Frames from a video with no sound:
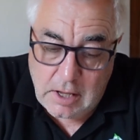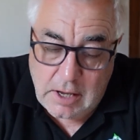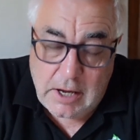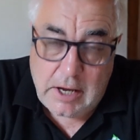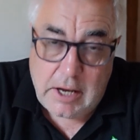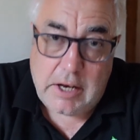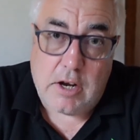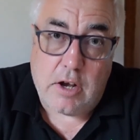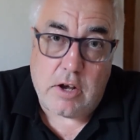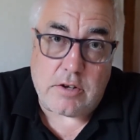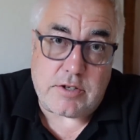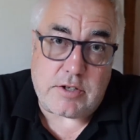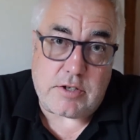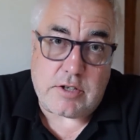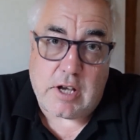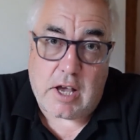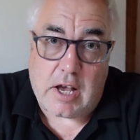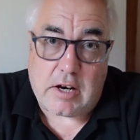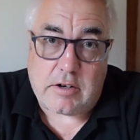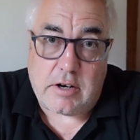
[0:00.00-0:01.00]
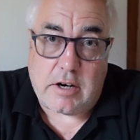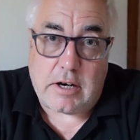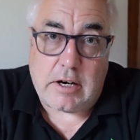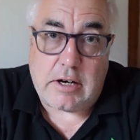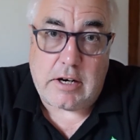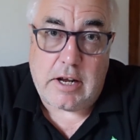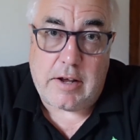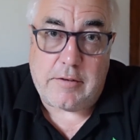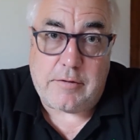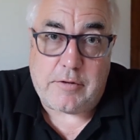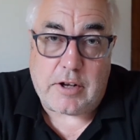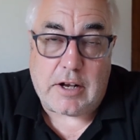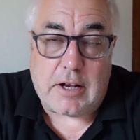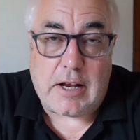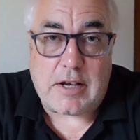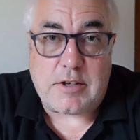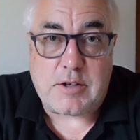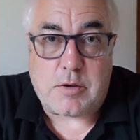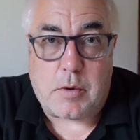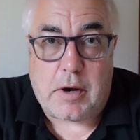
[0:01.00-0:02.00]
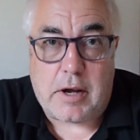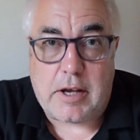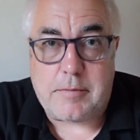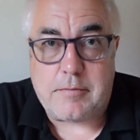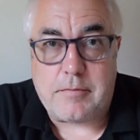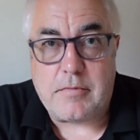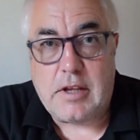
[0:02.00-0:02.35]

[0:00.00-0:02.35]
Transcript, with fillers: Ineos uh, Grenadier for the last week.